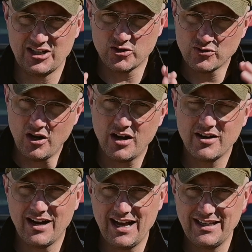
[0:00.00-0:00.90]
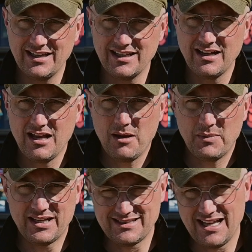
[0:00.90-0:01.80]
going to draw your eye in
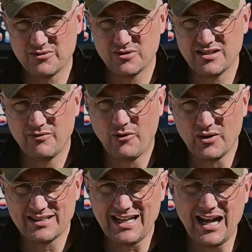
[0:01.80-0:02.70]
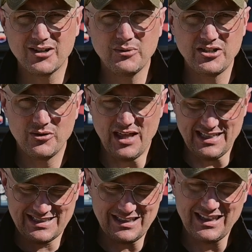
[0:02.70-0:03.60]
because that's what's in focus. How do we do
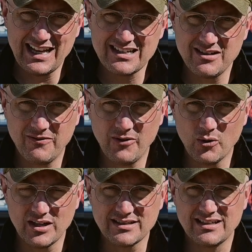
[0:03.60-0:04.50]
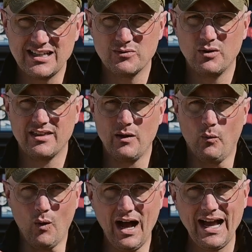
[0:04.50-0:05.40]
that selective focus? It's with a
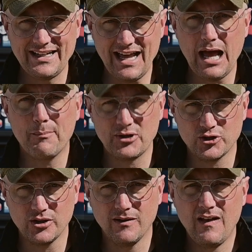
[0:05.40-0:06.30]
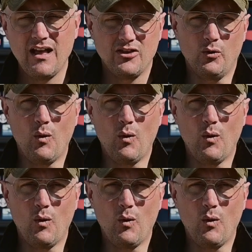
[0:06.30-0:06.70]
wide aperture. The